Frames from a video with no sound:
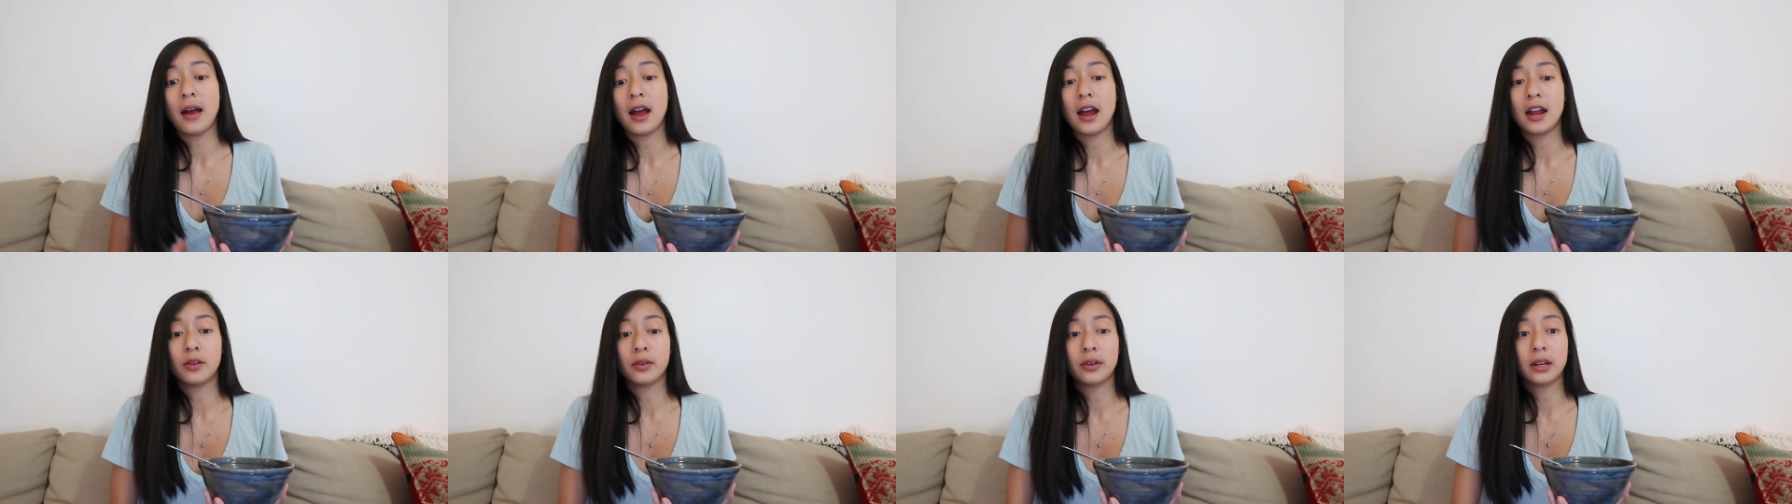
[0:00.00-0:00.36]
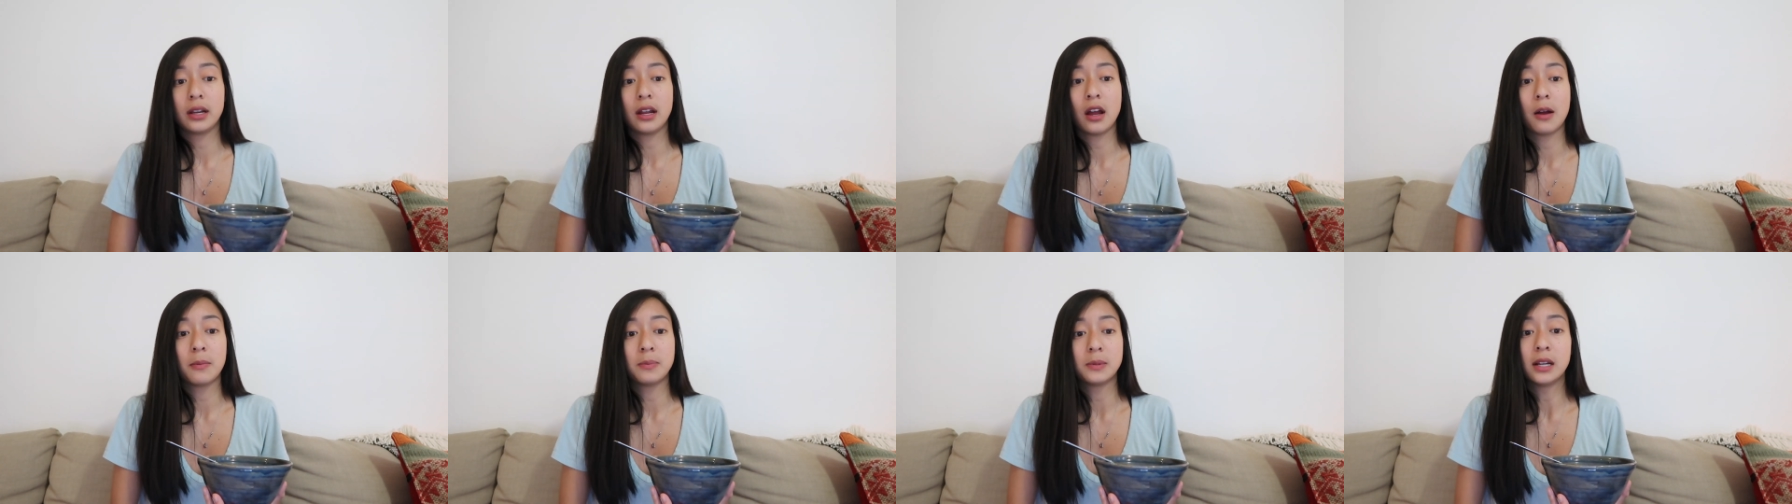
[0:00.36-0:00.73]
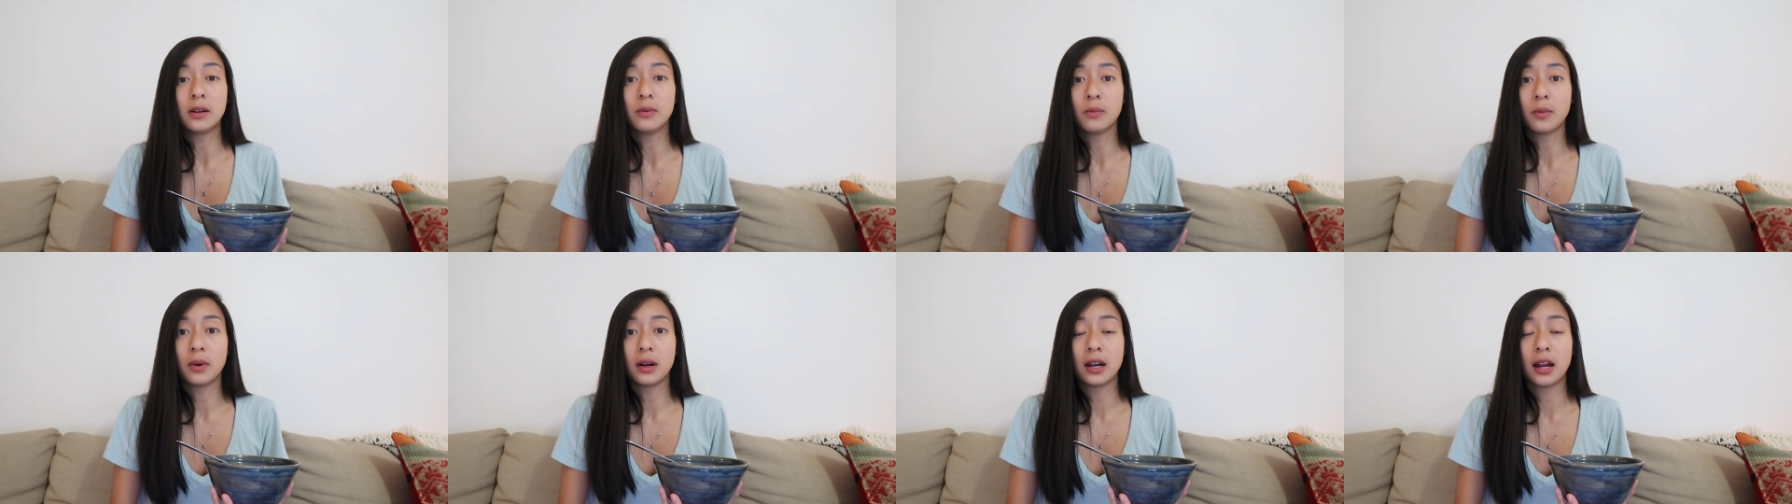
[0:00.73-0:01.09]
I only opt
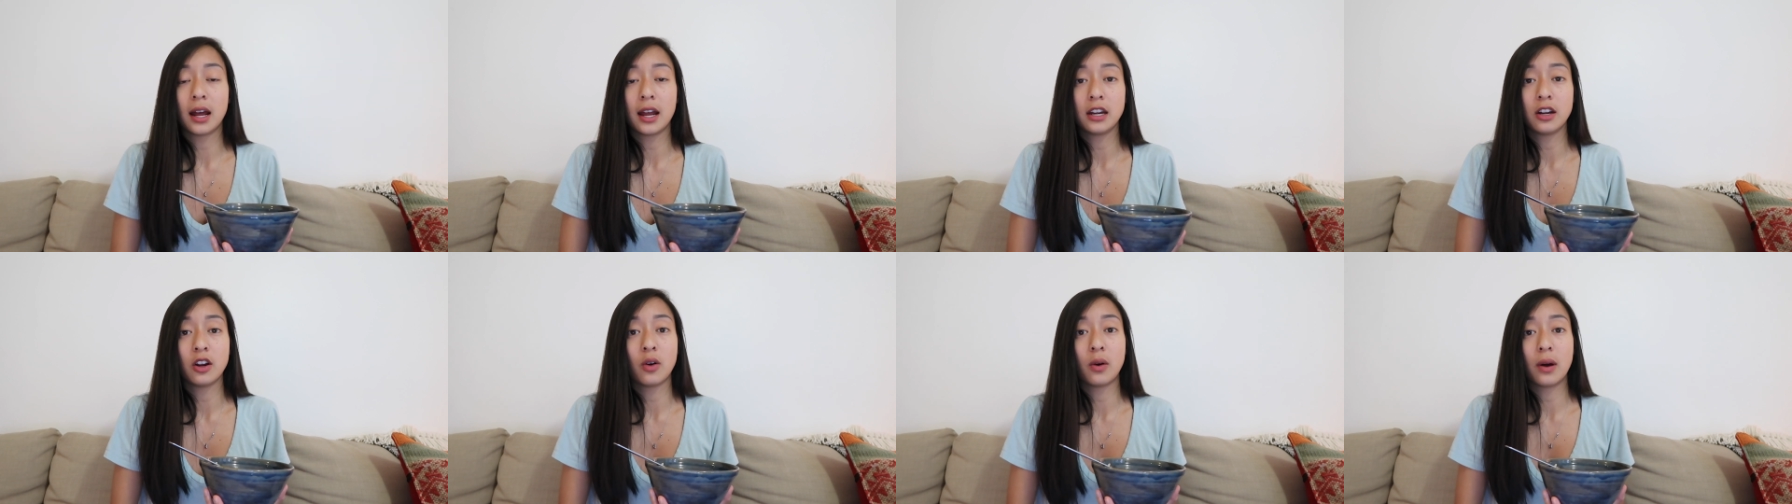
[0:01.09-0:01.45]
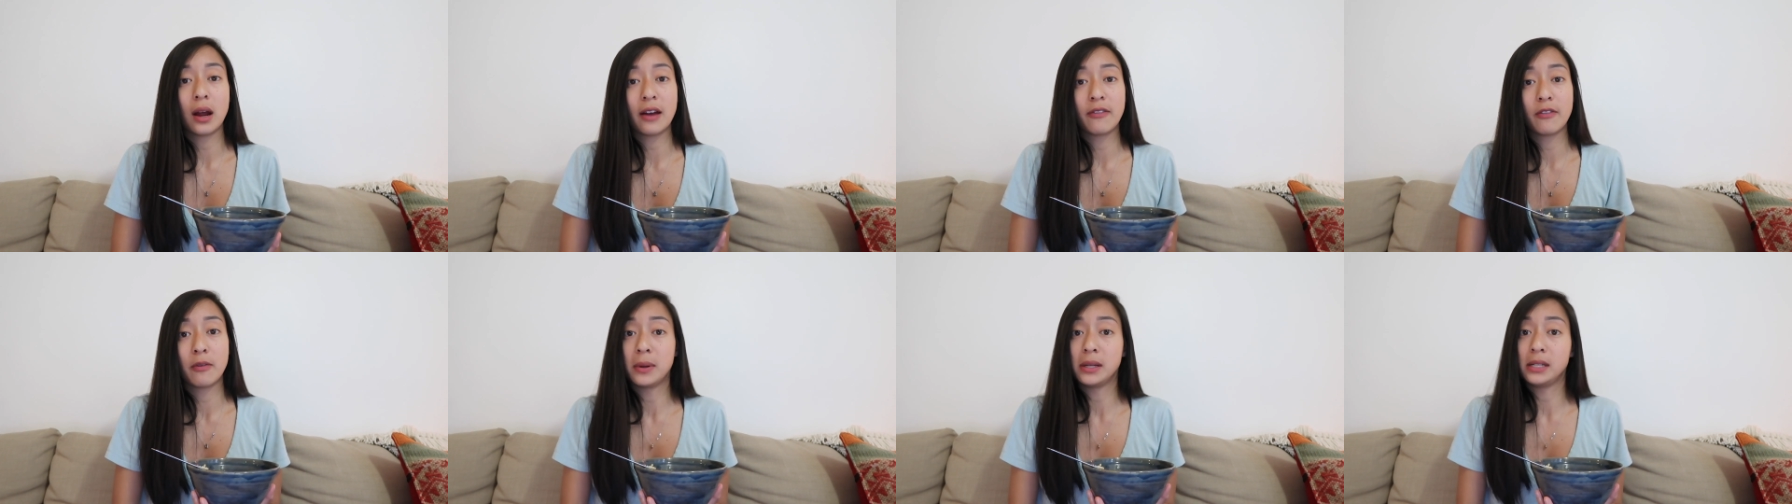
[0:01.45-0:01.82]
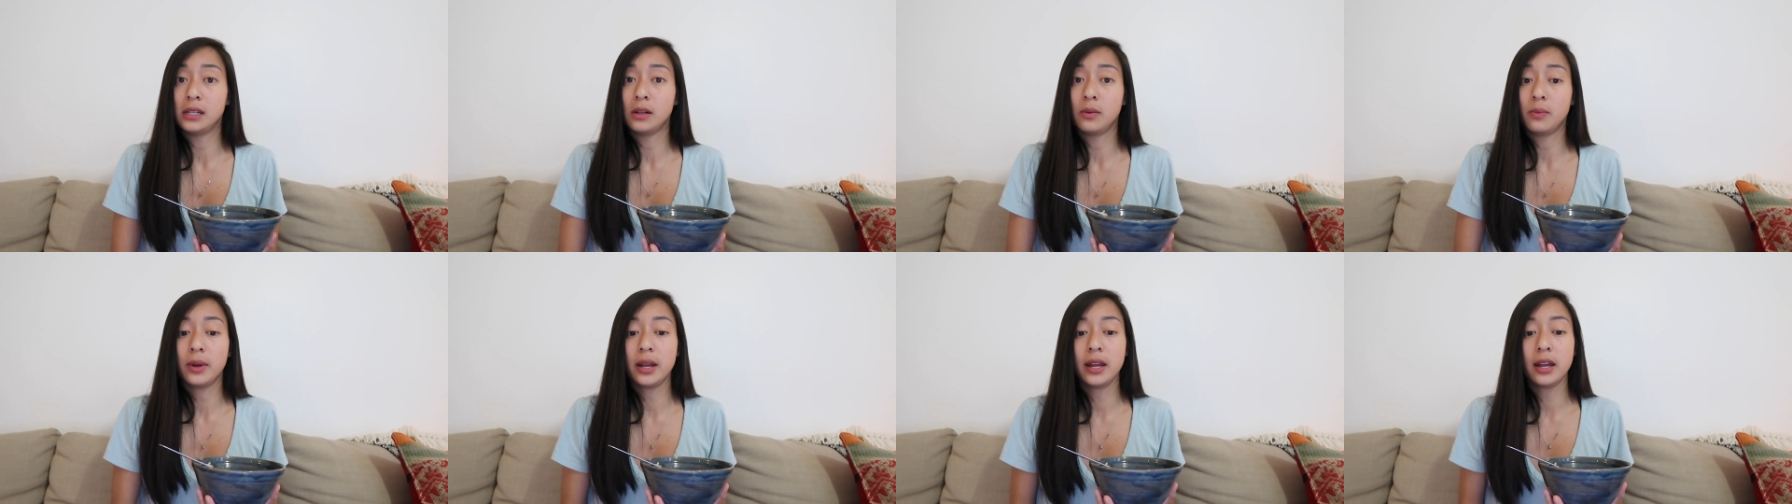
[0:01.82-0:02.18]
in when I know I have a
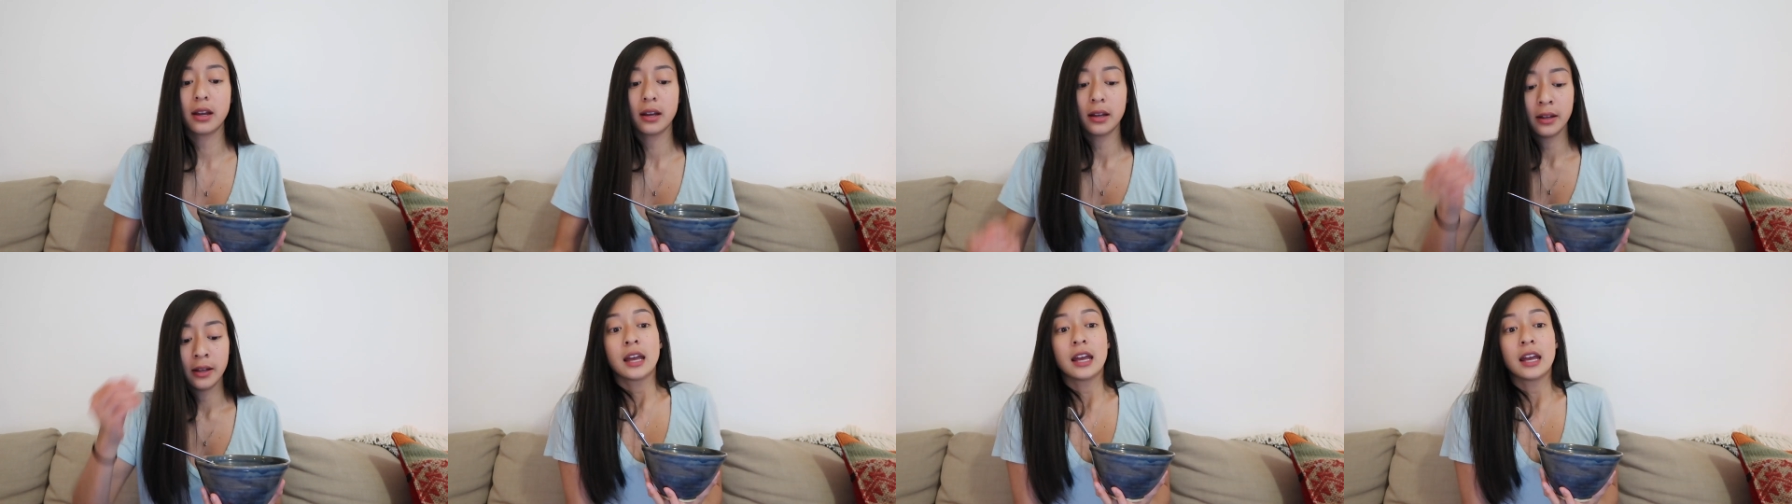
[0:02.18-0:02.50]
busy week.